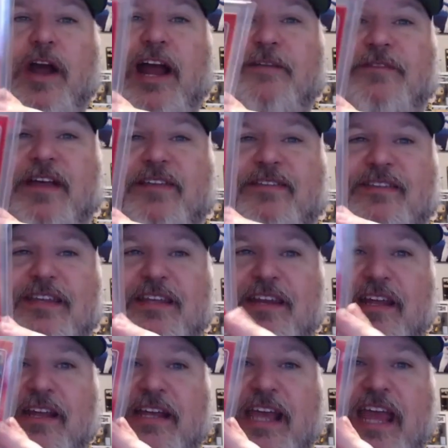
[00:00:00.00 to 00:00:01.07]
have I seen
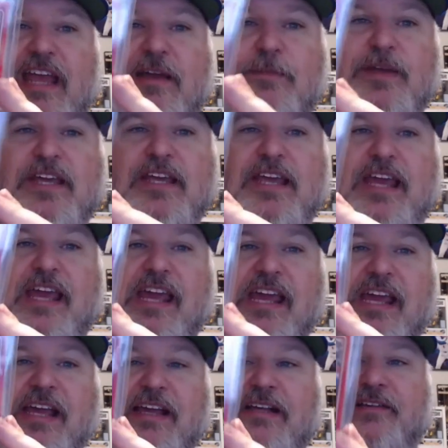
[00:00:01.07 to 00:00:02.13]
it. KB
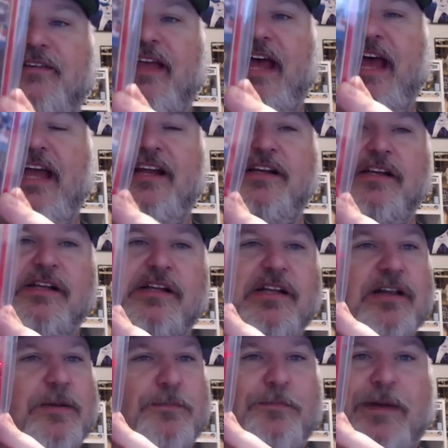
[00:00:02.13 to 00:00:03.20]
Kings.
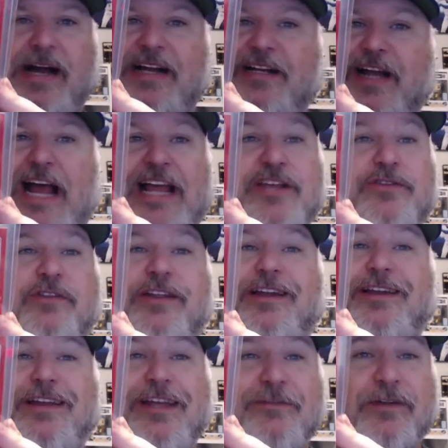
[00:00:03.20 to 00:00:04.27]
I used to
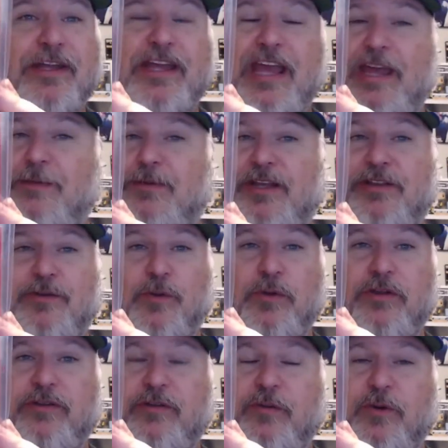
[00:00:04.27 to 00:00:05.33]
live in KB Toy
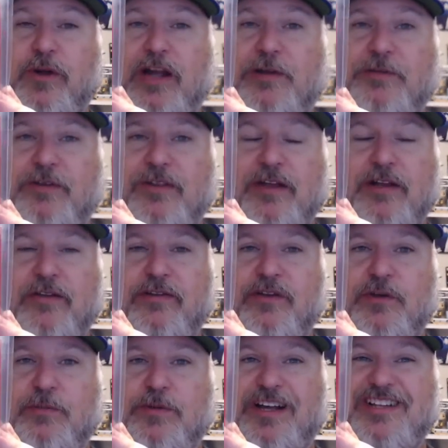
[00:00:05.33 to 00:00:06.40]
Store. I was there
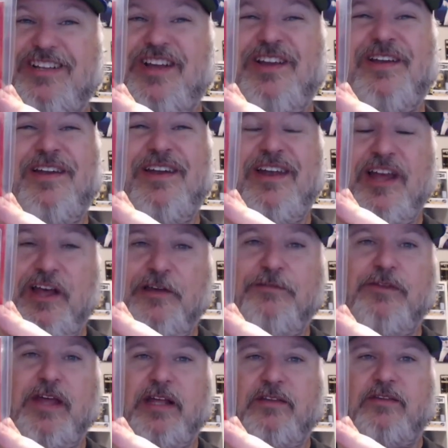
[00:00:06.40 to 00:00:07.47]
so much. Love
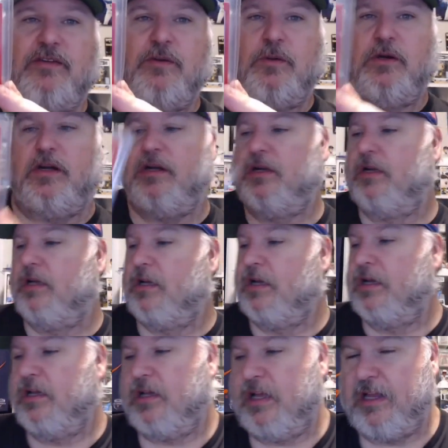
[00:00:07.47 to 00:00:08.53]
that store.
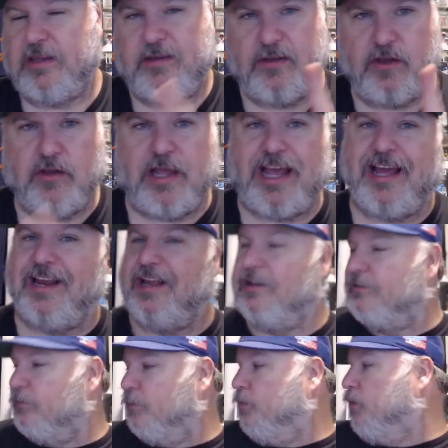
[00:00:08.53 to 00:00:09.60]
I got to get some